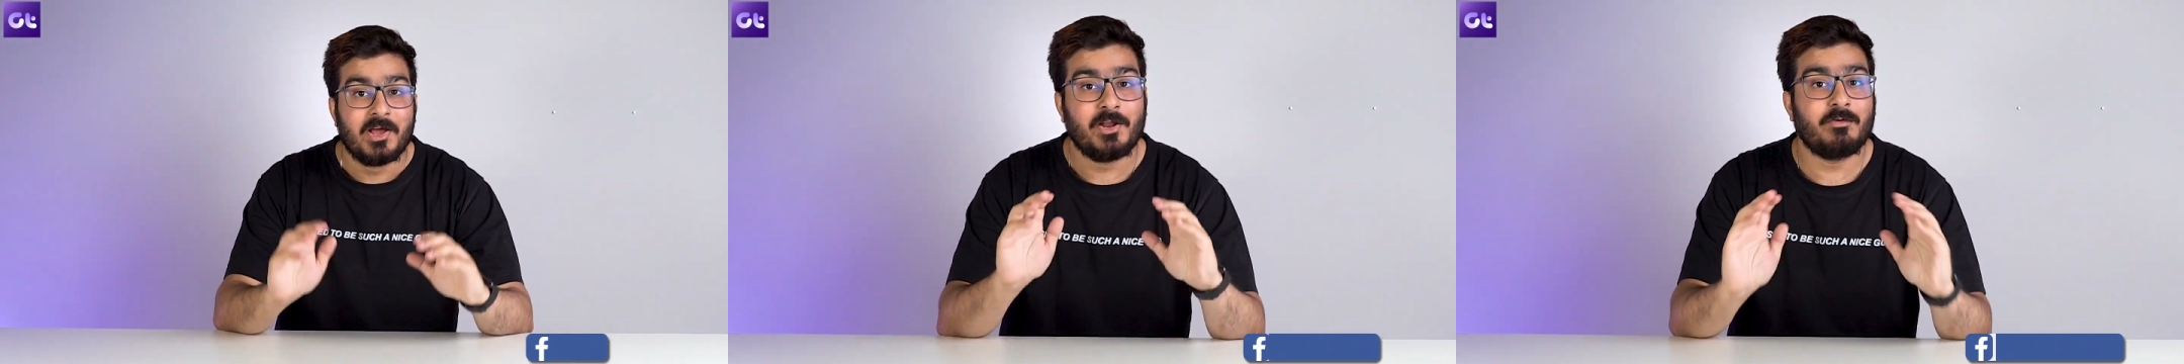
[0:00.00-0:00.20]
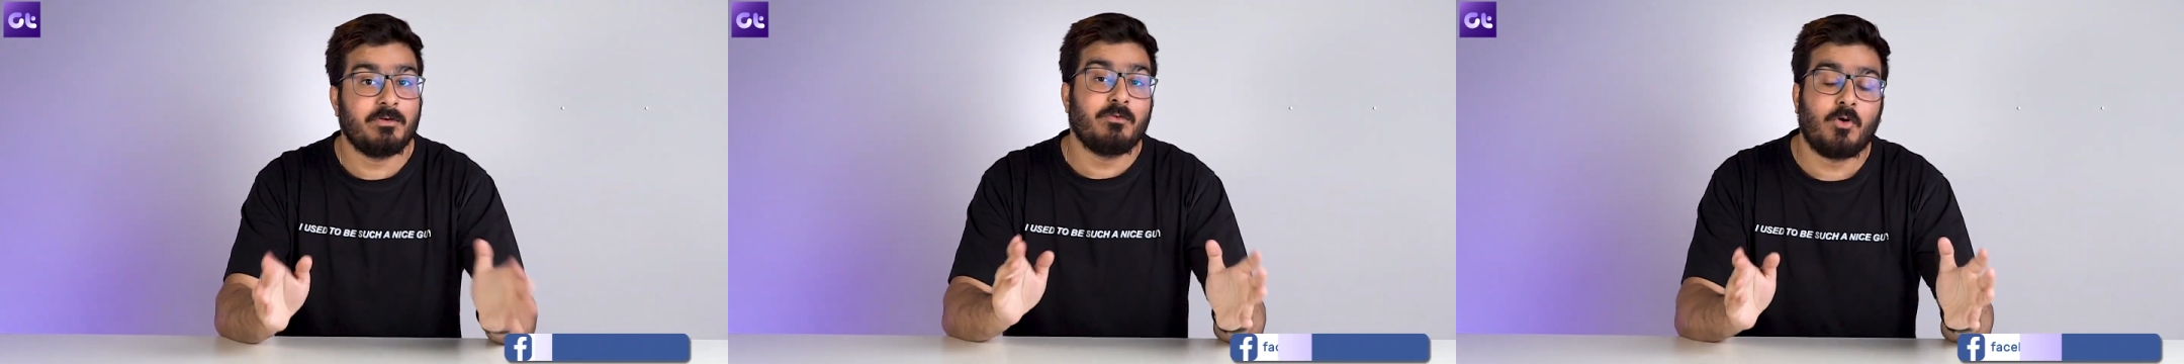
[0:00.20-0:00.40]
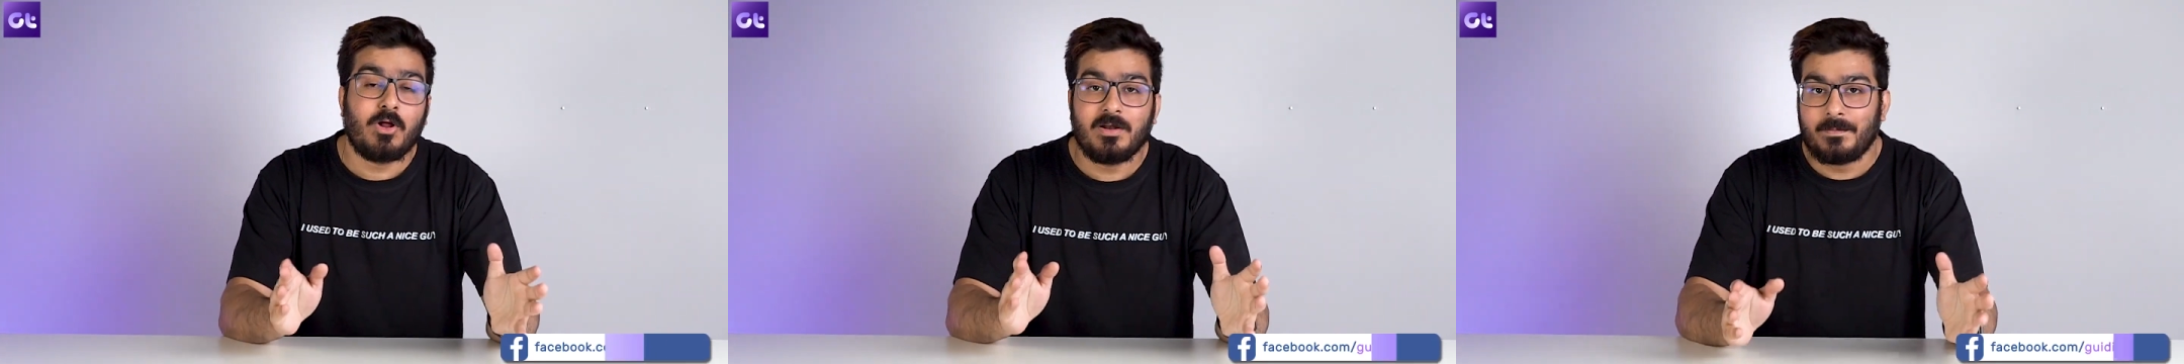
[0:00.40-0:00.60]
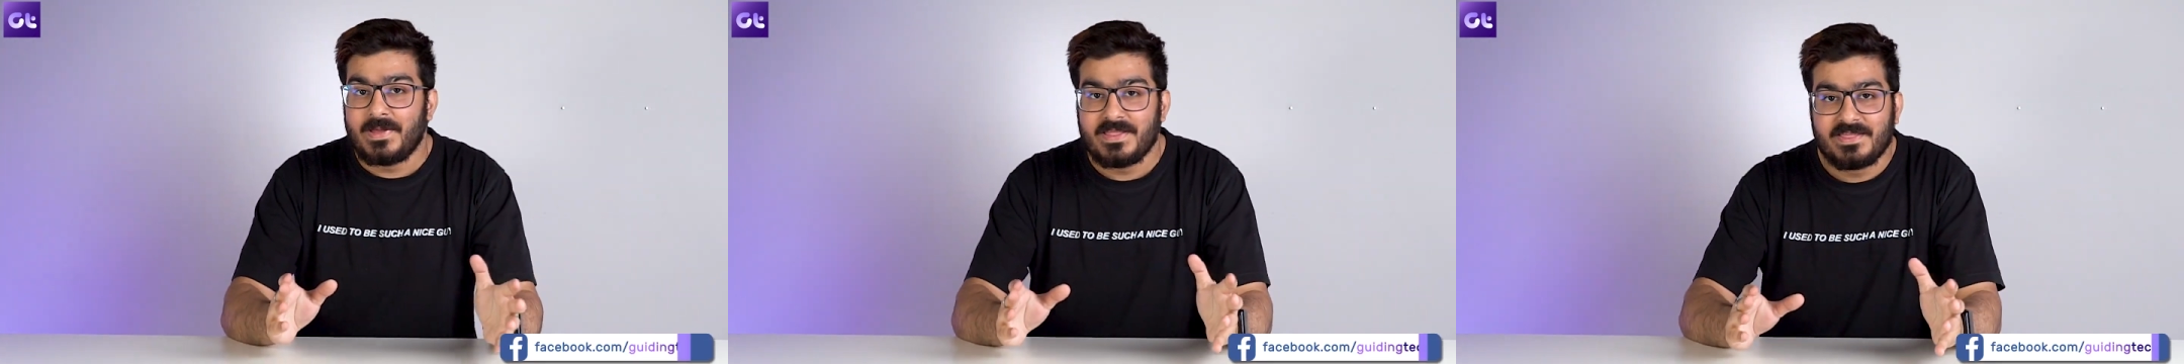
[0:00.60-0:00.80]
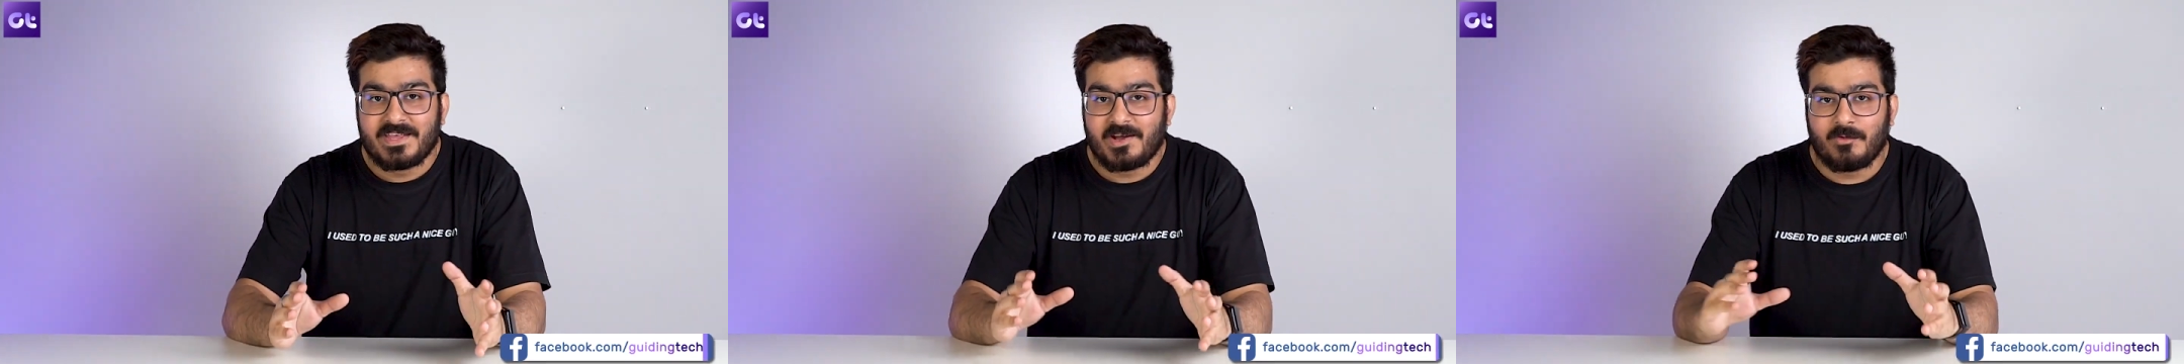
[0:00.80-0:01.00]
Now we've all
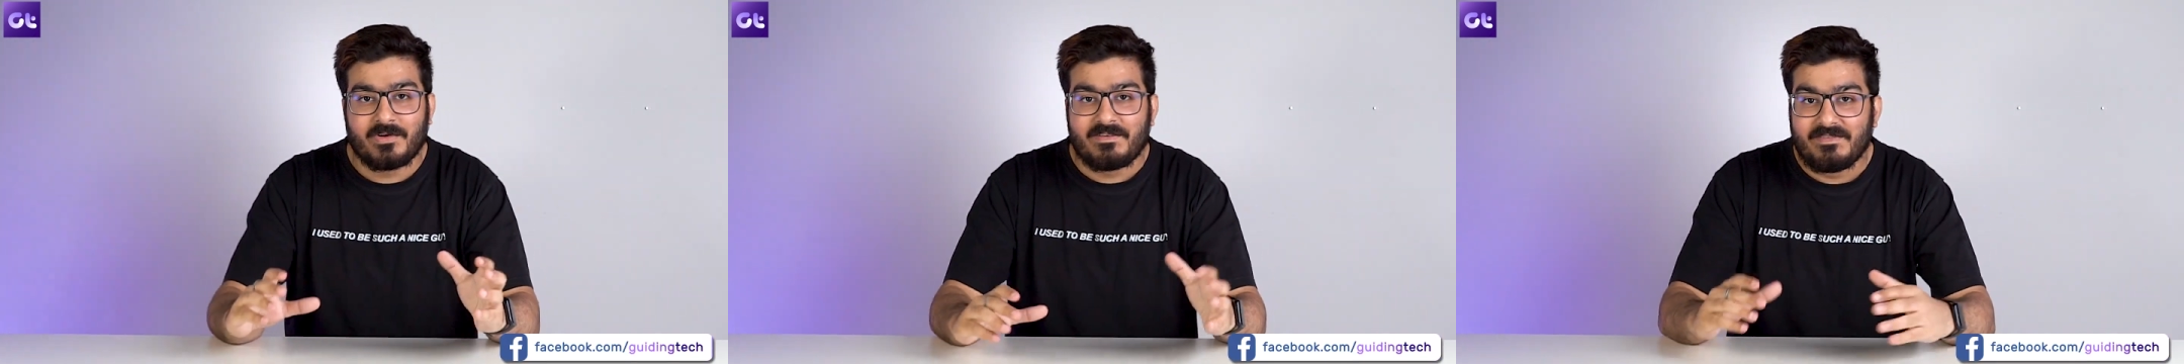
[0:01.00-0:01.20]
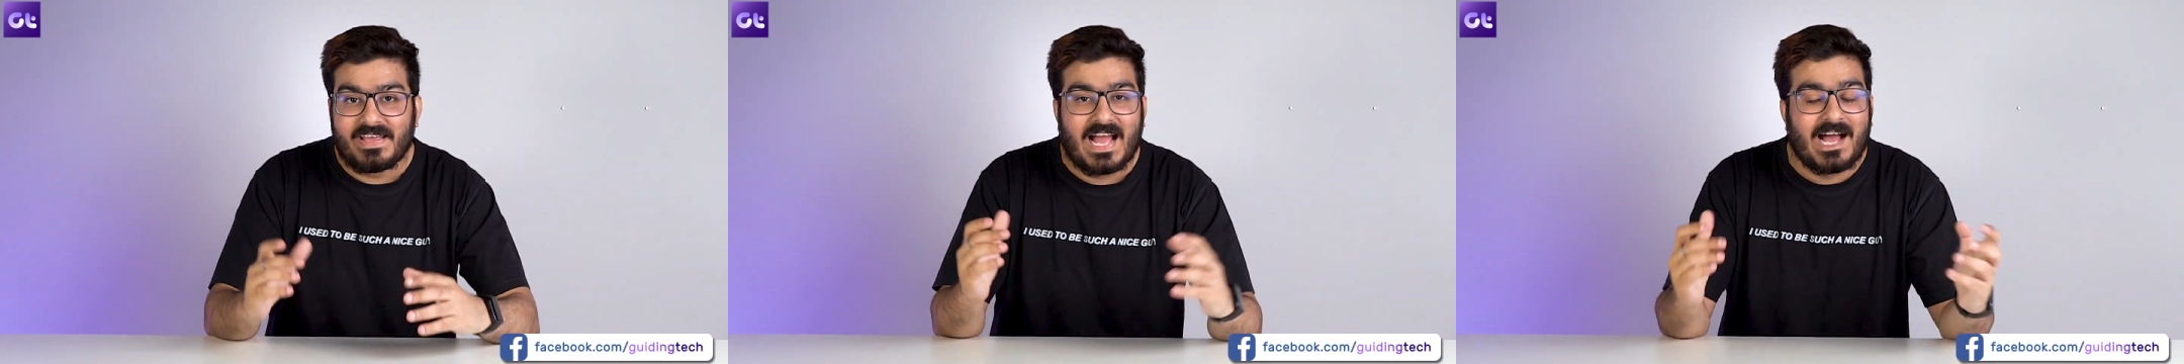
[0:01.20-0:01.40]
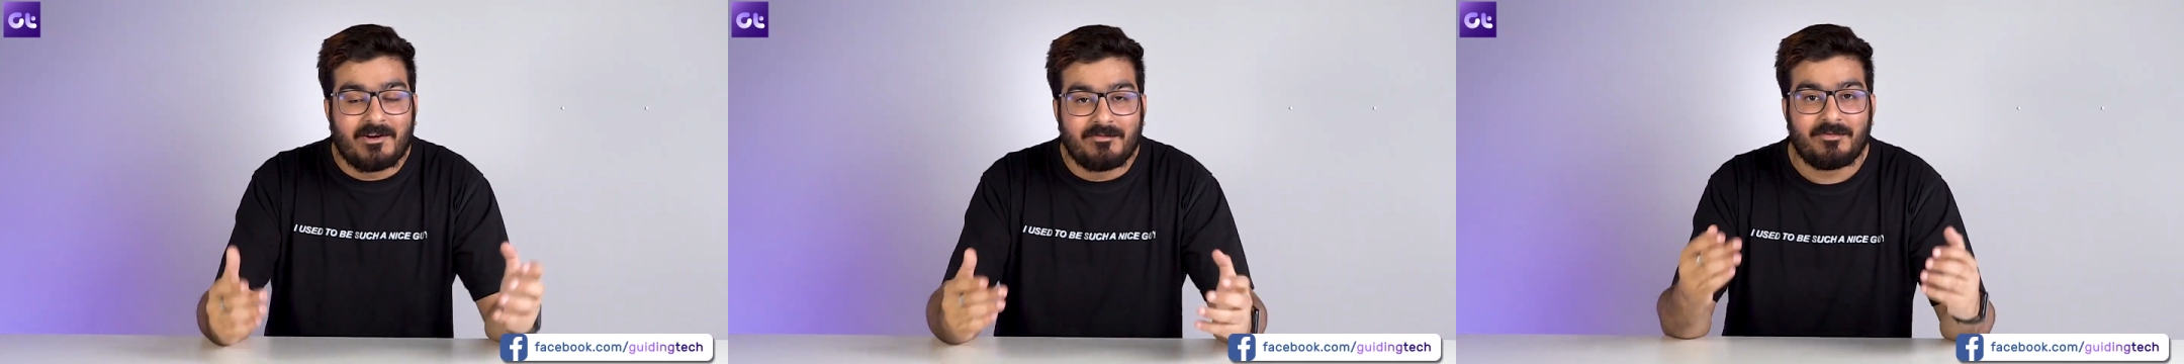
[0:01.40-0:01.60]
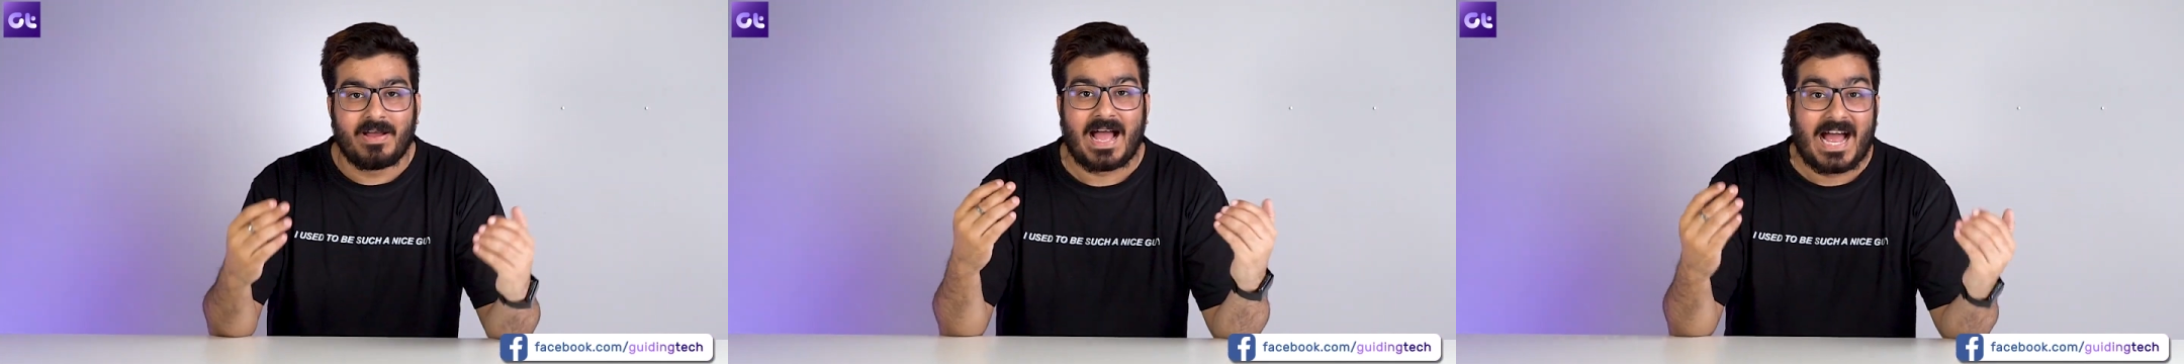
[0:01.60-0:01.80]
been there when we have